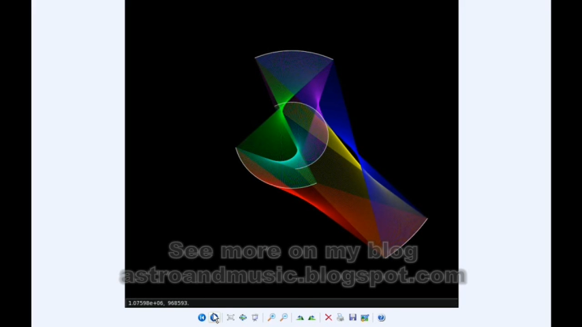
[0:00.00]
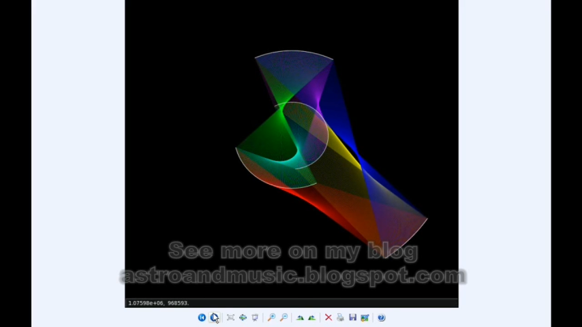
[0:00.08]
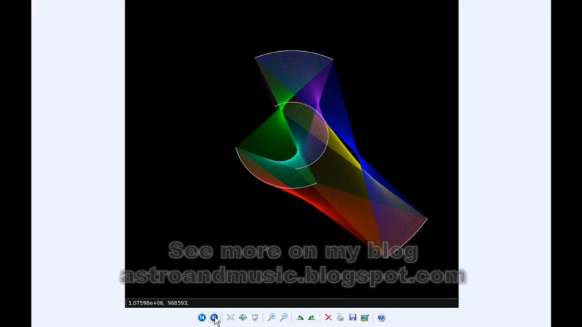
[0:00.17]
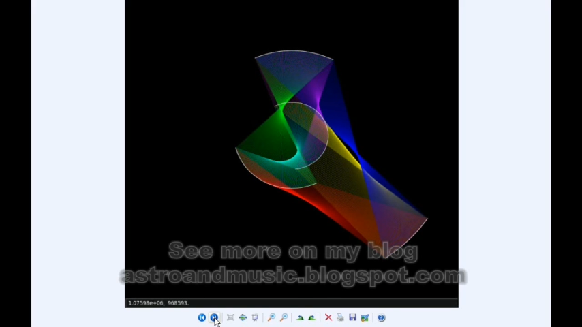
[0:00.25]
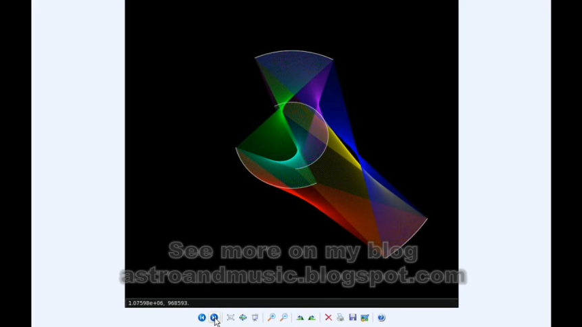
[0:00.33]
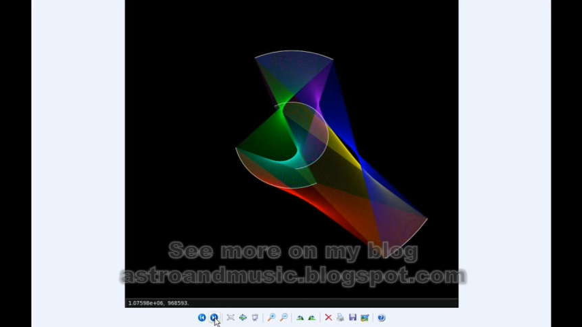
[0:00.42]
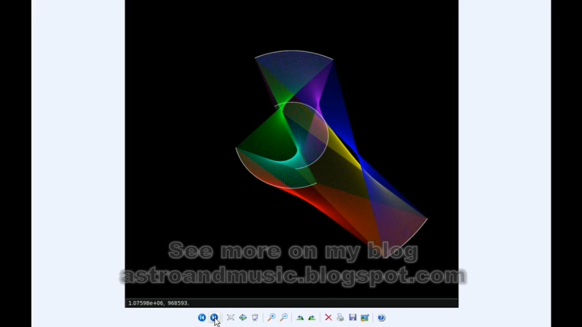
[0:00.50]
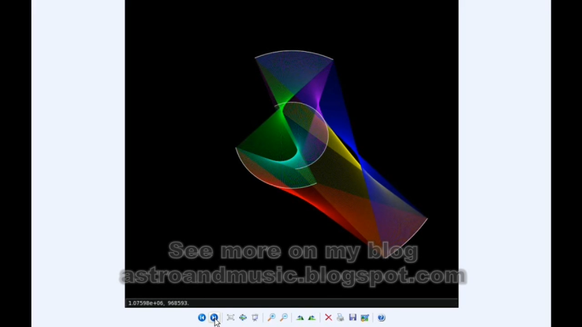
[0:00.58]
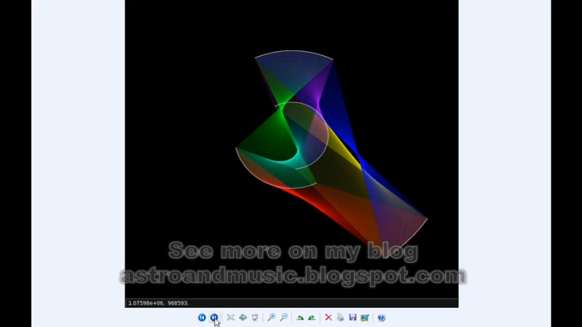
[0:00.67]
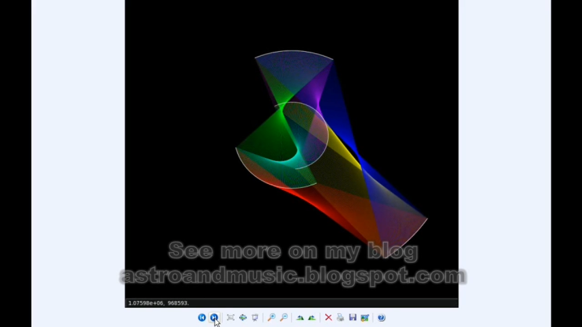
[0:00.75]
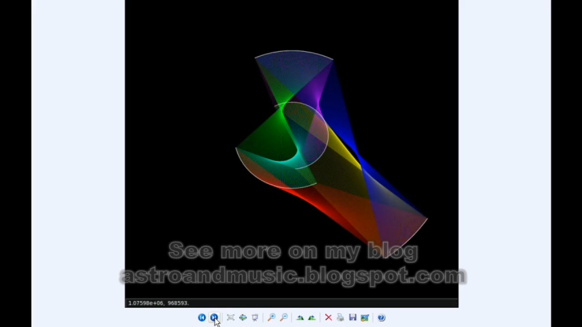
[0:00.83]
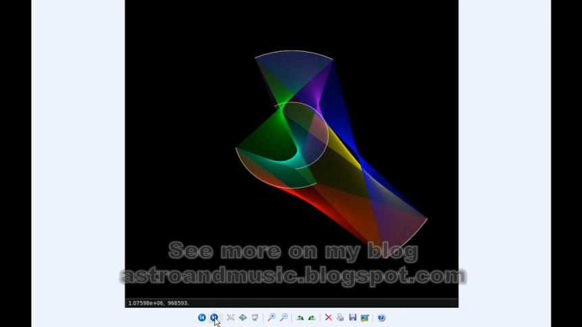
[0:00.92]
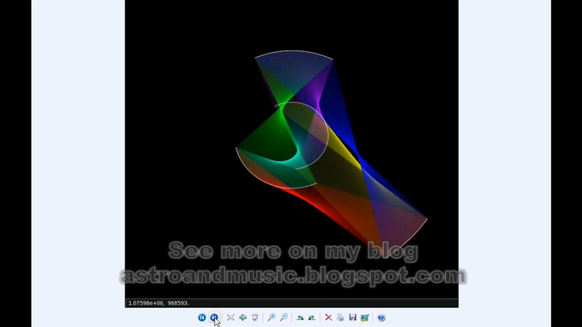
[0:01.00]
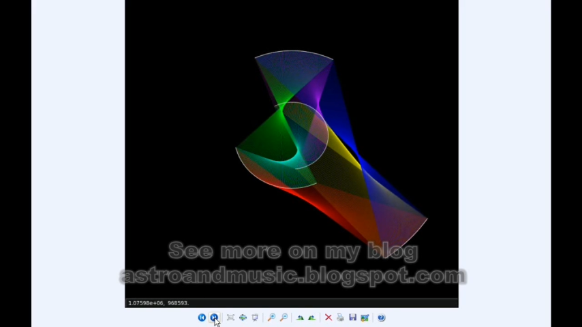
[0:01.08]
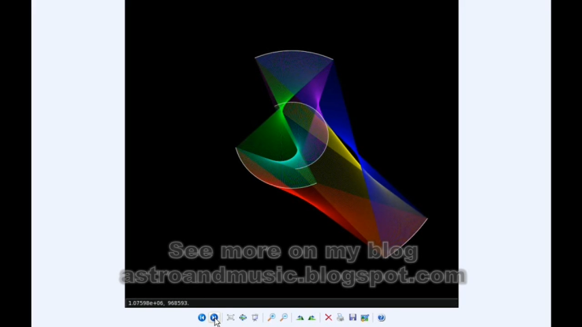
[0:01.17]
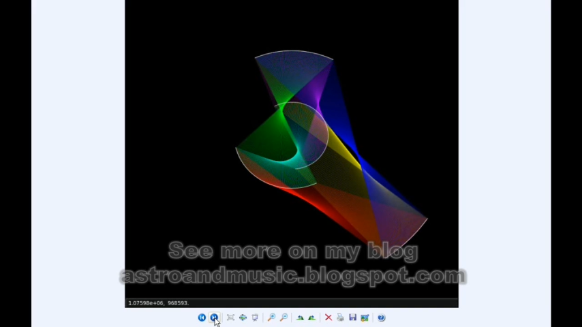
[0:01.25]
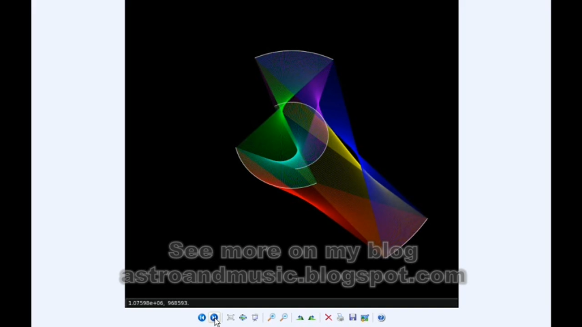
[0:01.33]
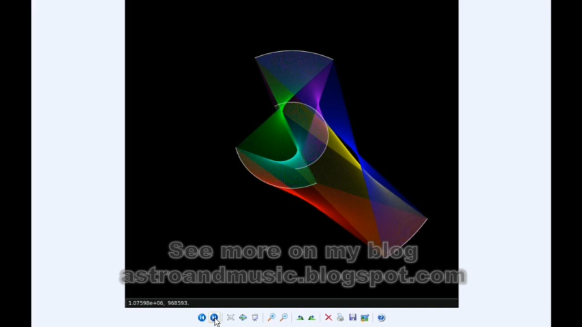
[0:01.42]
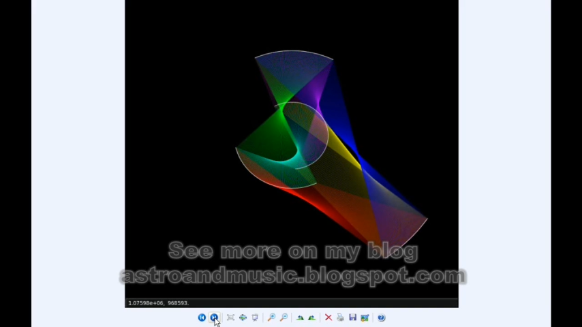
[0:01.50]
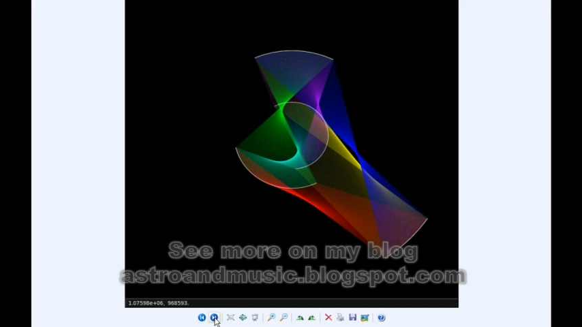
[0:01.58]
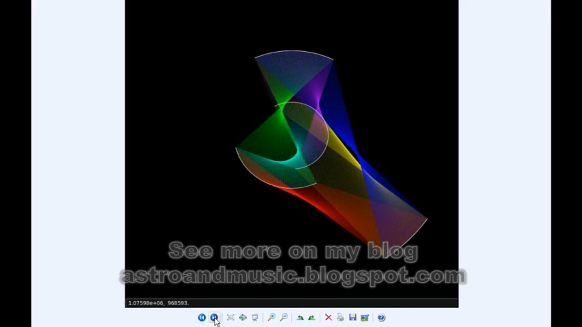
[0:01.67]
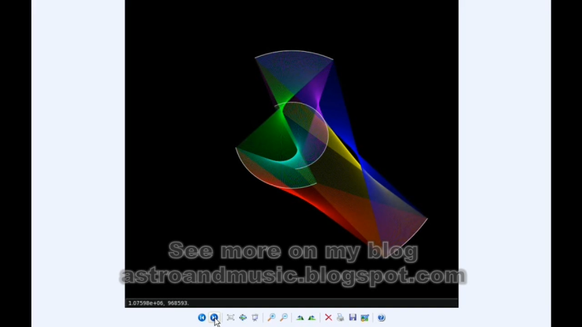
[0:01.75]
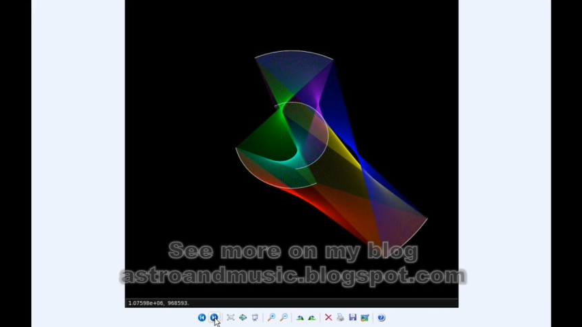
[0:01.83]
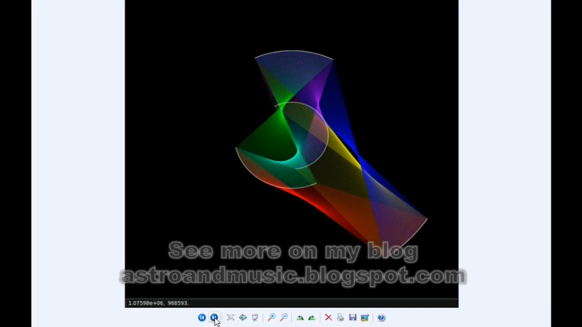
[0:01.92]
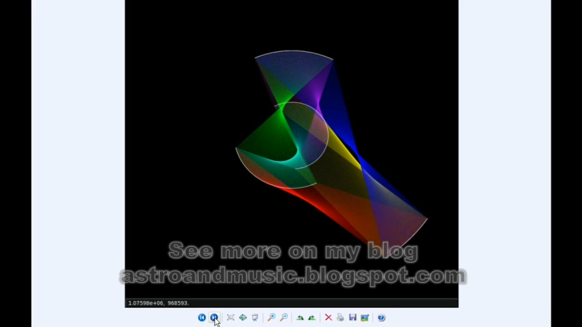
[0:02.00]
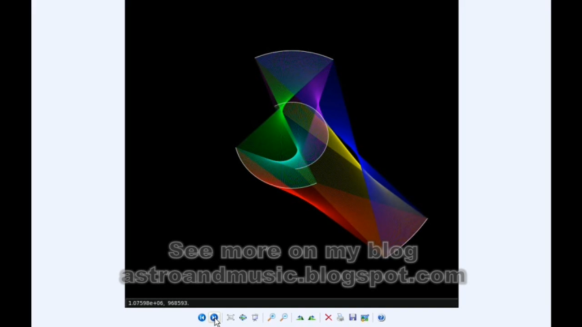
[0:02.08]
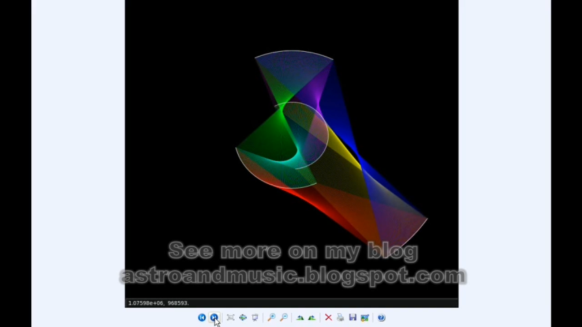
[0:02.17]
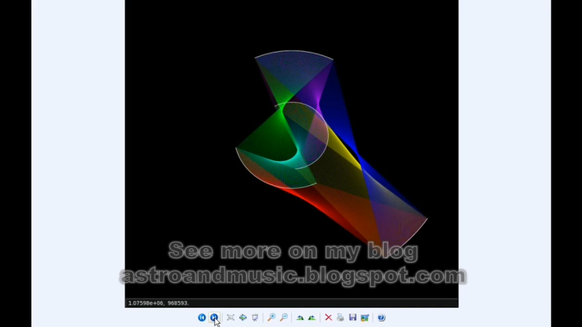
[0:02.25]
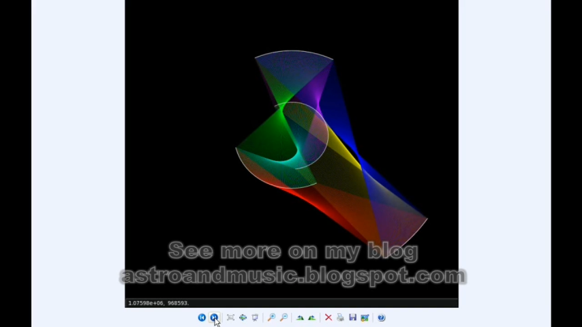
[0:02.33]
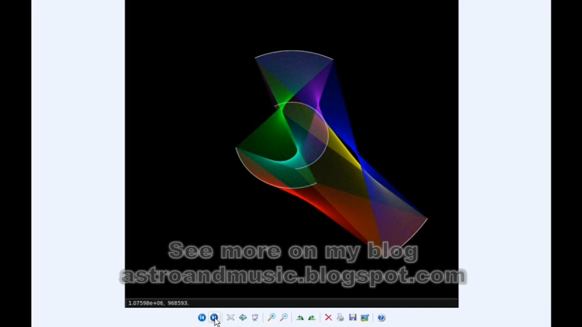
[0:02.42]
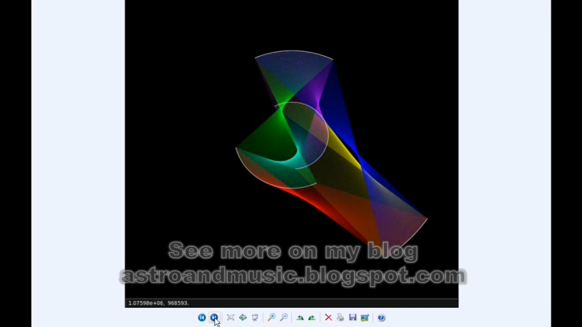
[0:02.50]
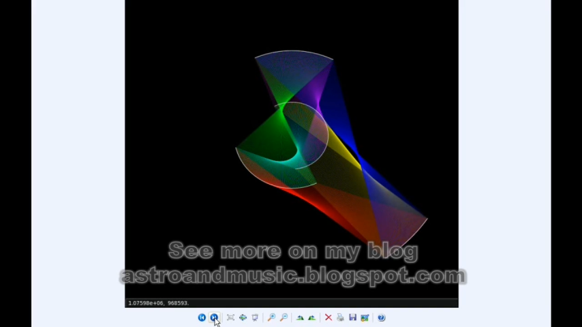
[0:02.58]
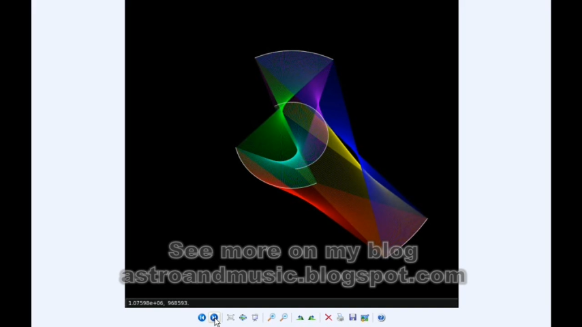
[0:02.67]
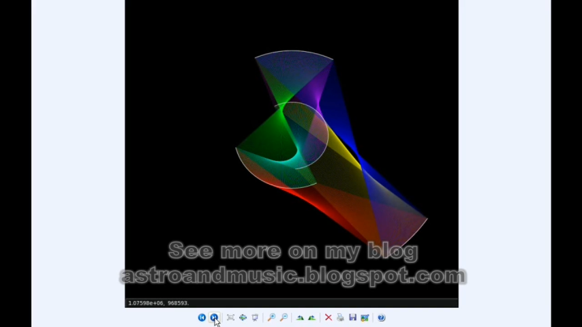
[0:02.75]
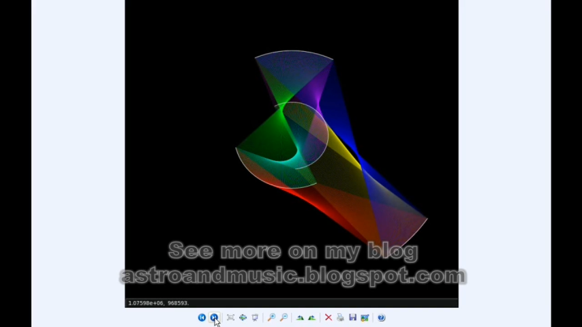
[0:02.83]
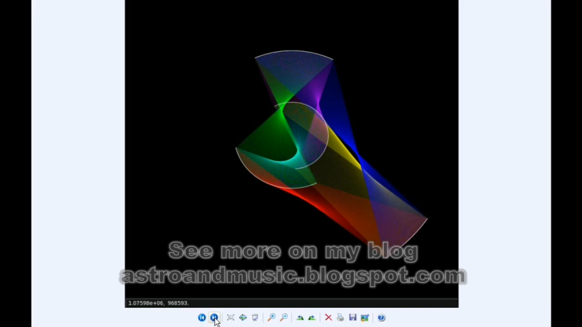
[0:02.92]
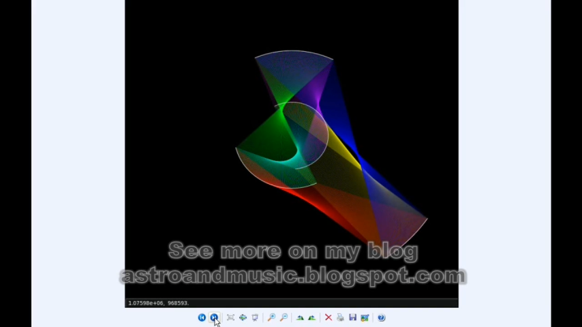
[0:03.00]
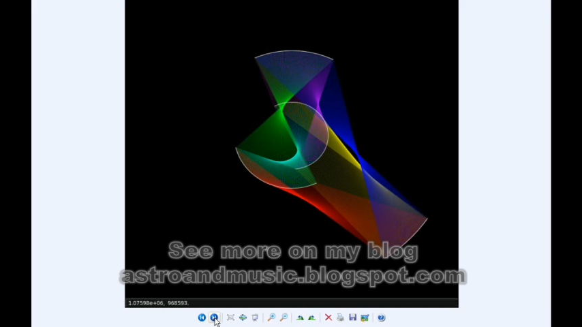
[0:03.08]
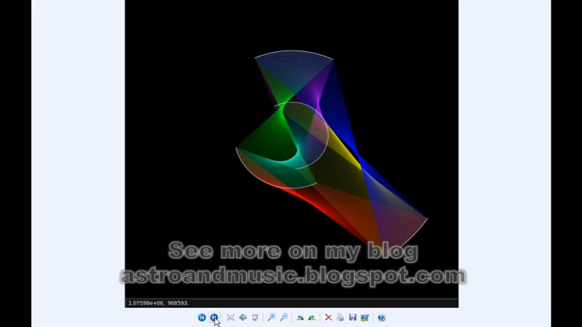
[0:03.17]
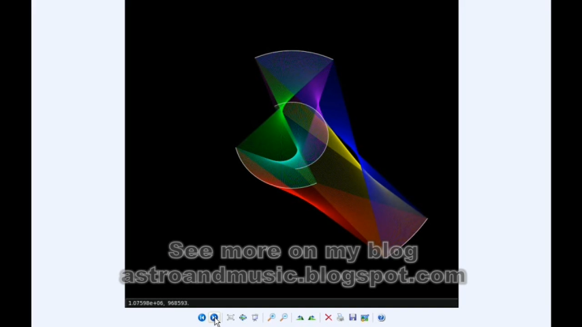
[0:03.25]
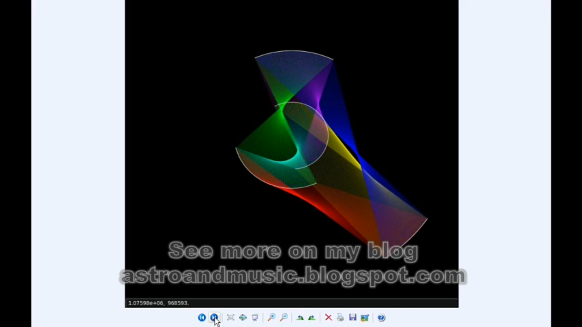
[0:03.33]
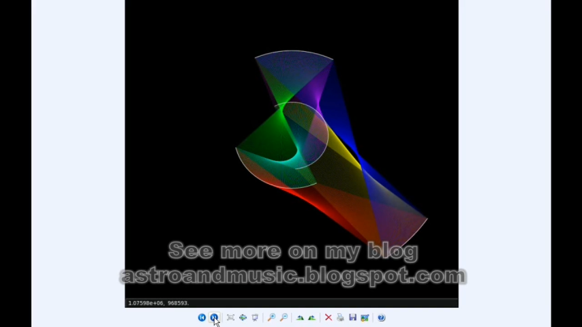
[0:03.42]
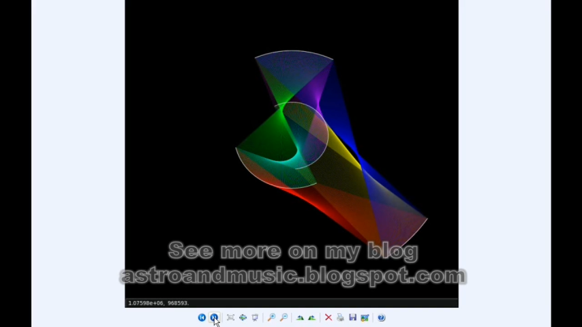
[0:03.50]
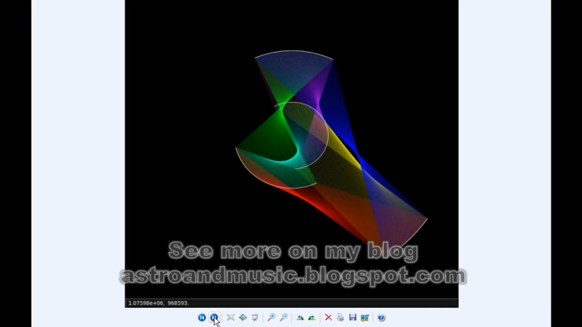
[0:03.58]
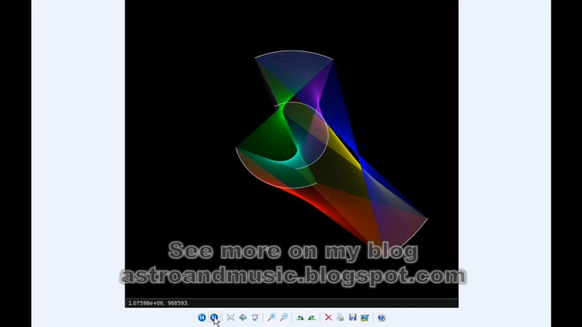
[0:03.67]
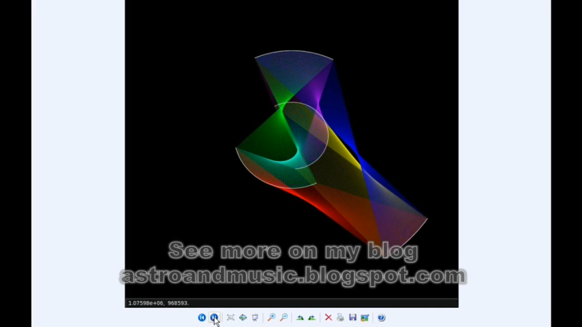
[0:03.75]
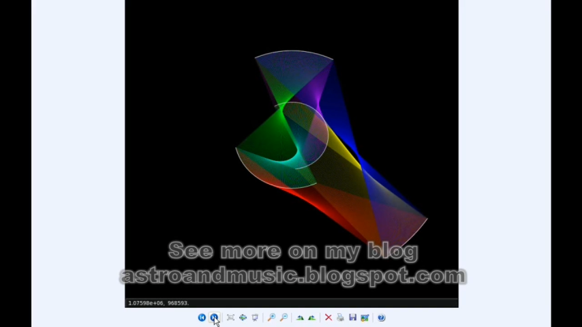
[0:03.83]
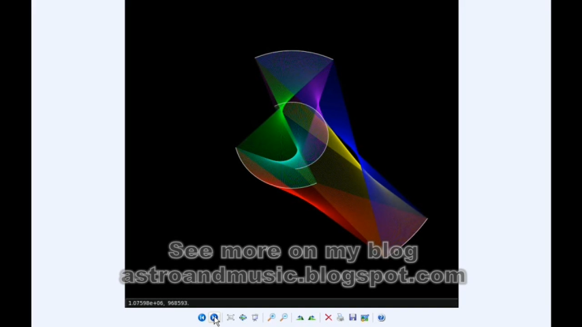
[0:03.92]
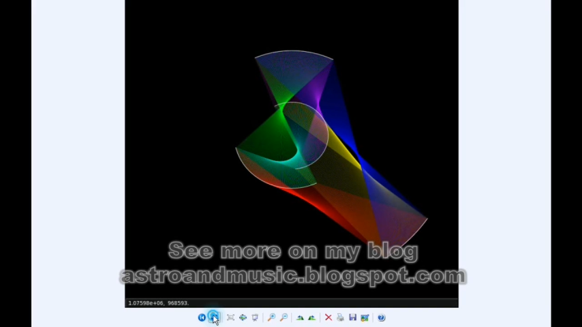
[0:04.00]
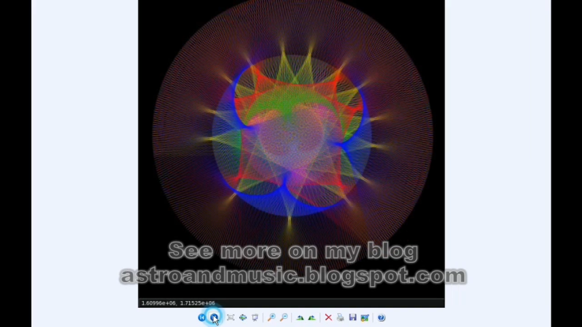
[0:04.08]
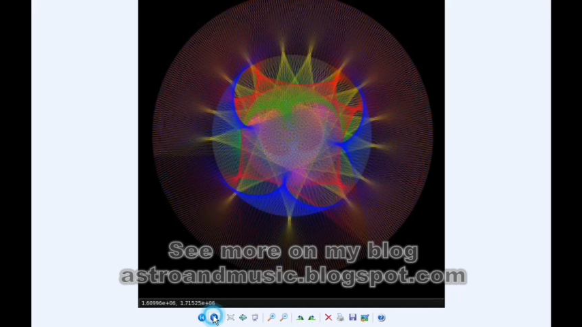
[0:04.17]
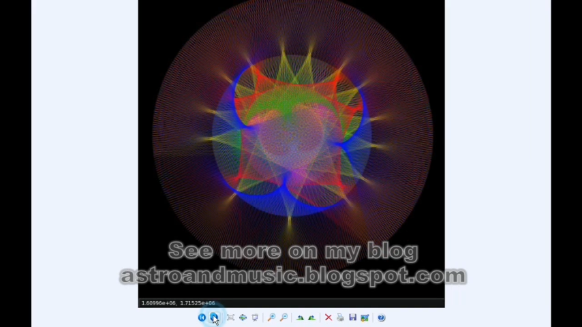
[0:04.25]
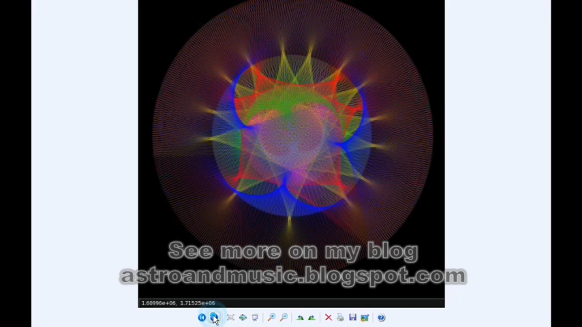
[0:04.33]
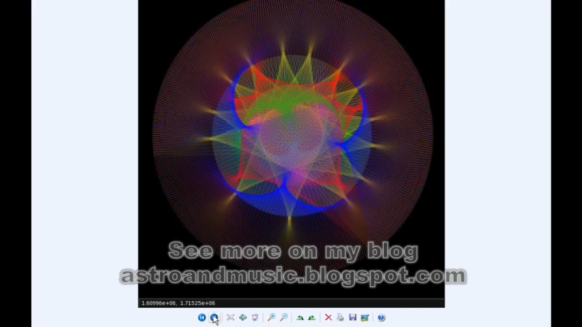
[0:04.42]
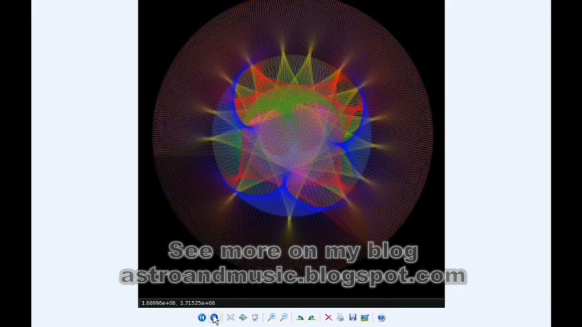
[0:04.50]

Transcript: No face is visible, so there are no lips to read.